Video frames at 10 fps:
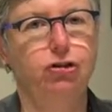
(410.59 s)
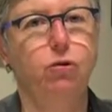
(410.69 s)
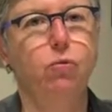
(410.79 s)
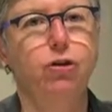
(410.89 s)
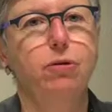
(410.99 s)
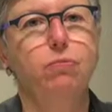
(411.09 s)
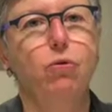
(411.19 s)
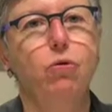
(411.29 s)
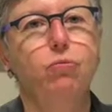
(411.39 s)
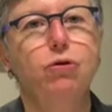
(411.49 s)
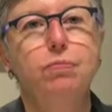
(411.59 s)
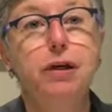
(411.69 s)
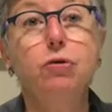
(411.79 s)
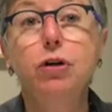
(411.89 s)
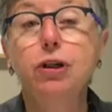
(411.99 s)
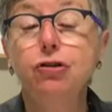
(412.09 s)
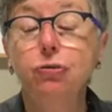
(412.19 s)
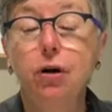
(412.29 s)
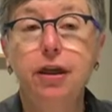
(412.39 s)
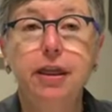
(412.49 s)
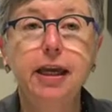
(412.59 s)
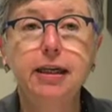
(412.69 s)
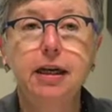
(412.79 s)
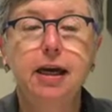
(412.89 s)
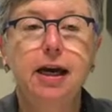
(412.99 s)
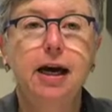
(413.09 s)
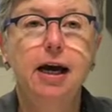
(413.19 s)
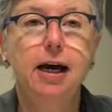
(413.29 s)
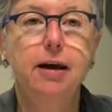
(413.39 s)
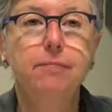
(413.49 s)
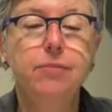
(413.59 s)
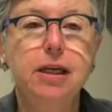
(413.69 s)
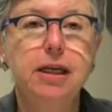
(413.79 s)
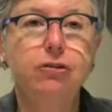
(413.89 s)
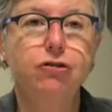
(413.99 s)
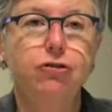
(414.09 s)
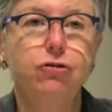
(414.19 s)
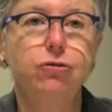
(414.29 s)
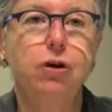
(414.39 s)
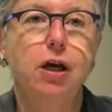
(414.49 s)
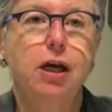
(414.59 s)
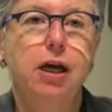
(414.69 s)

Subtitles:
So what the board would be looking to, I think, is to